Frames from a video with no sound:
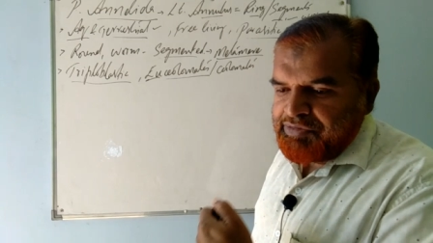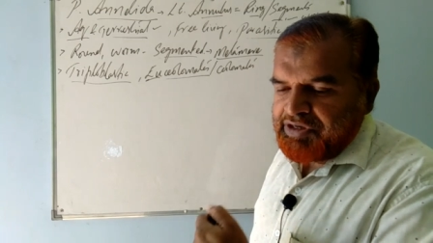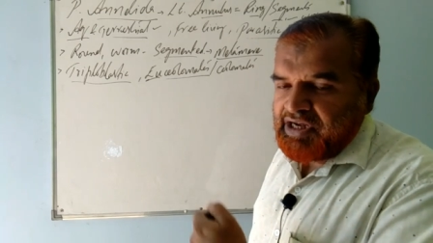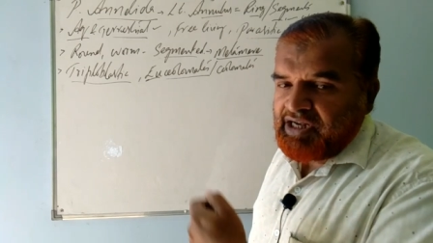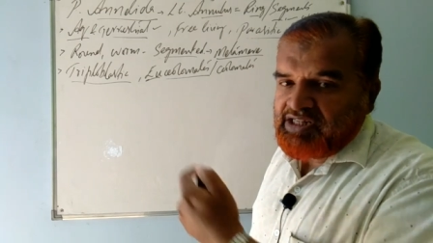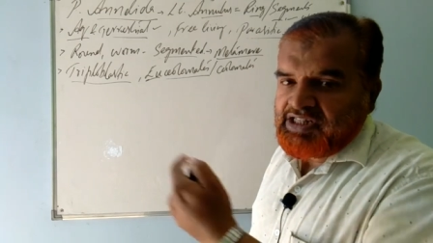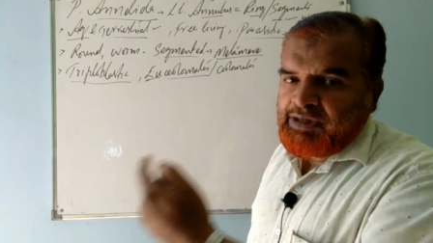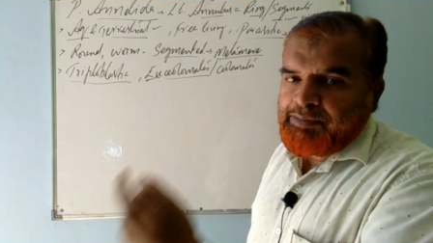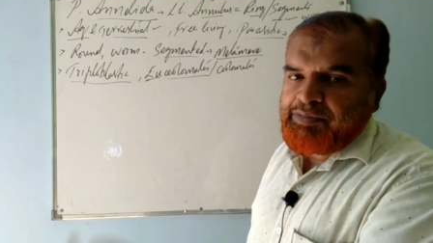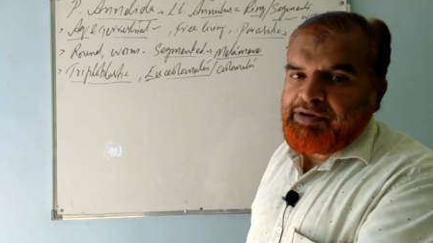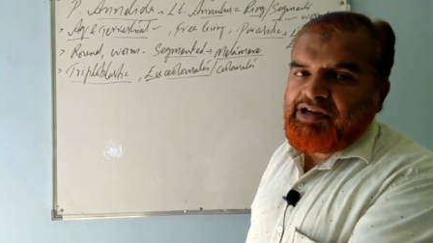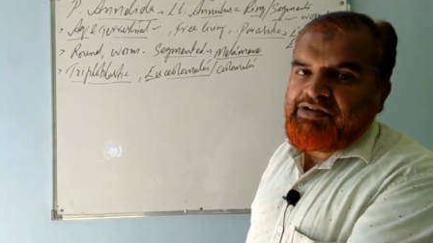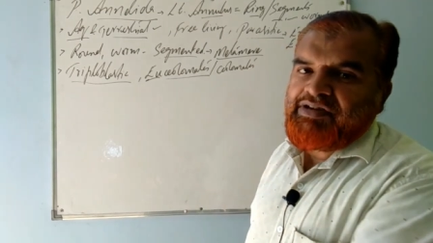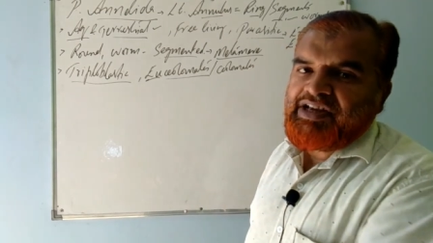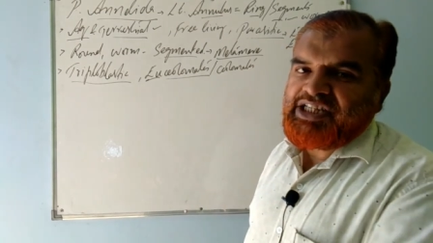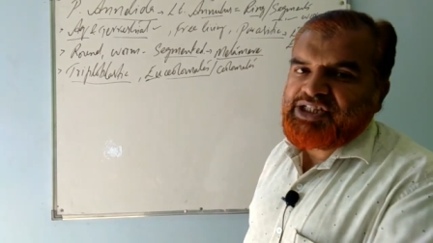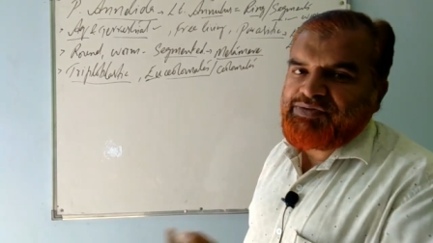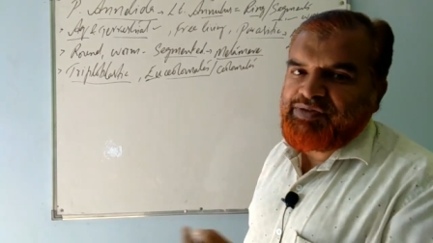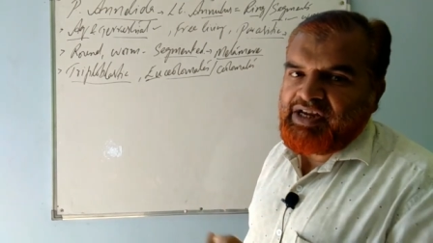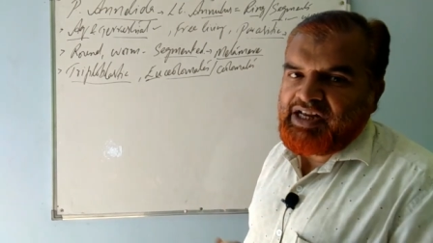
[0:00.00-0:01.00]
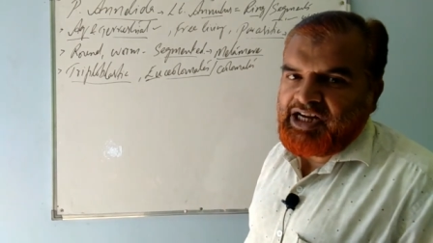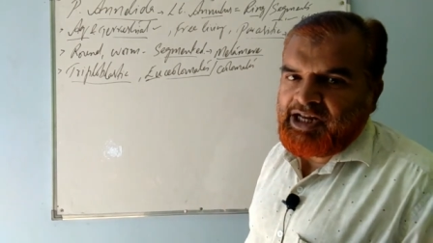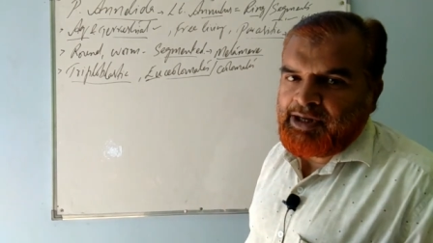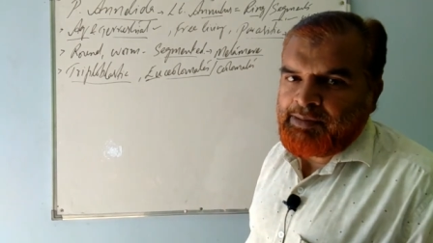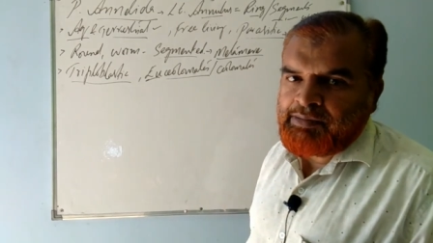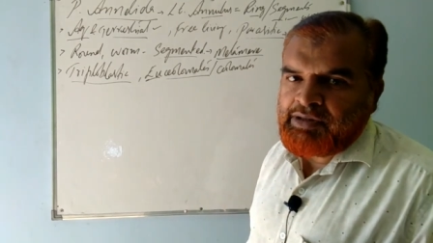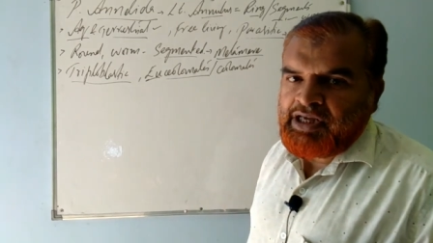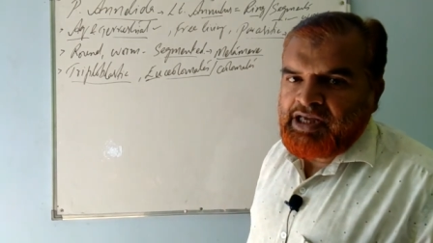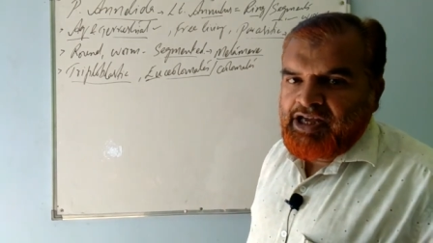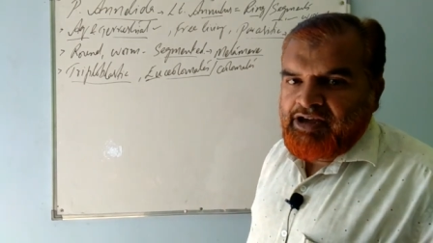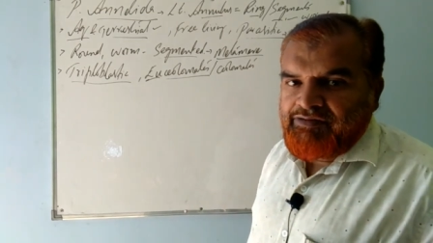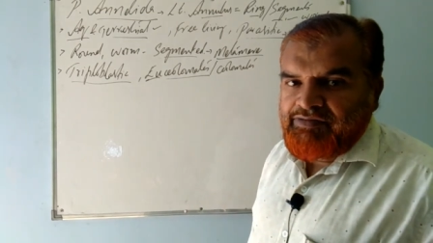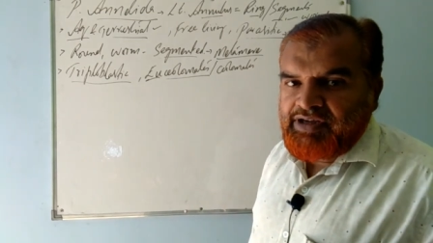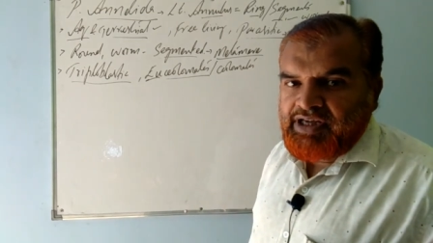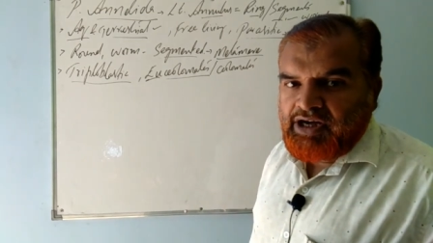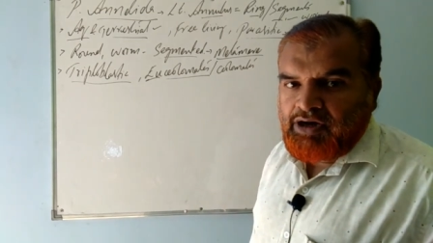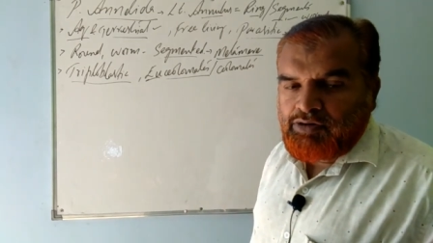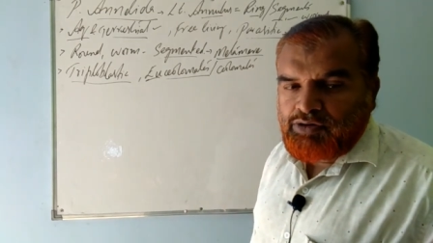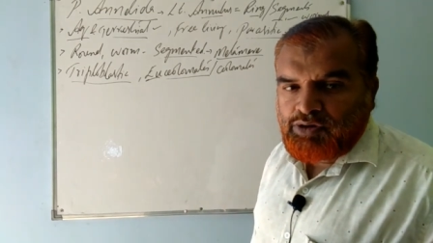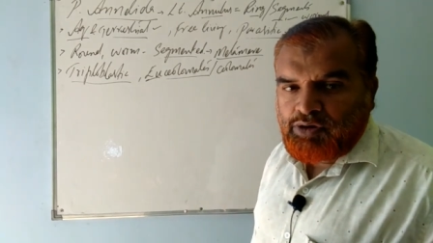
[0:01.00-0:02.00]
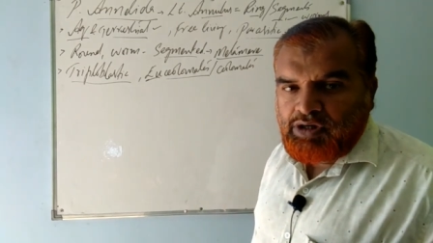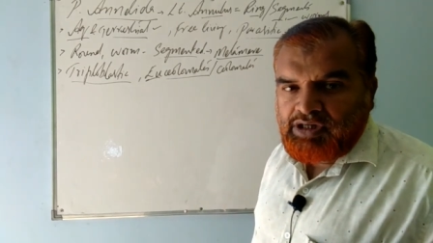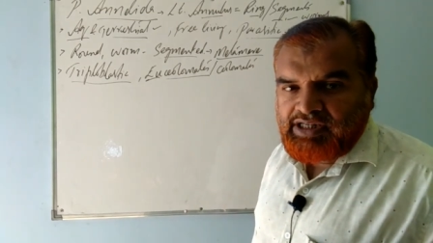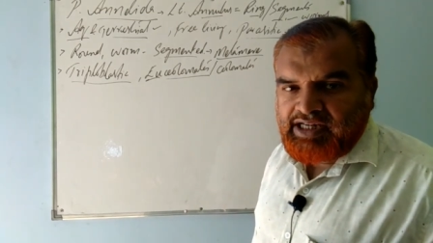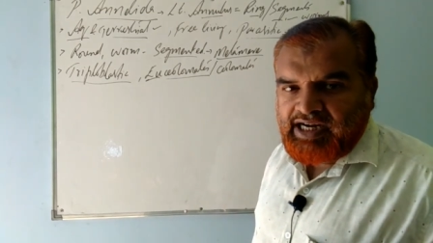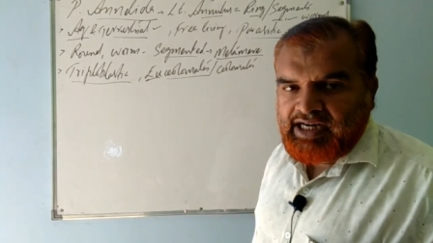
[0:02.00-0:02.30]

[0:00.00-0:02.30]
because the previous phylum we have told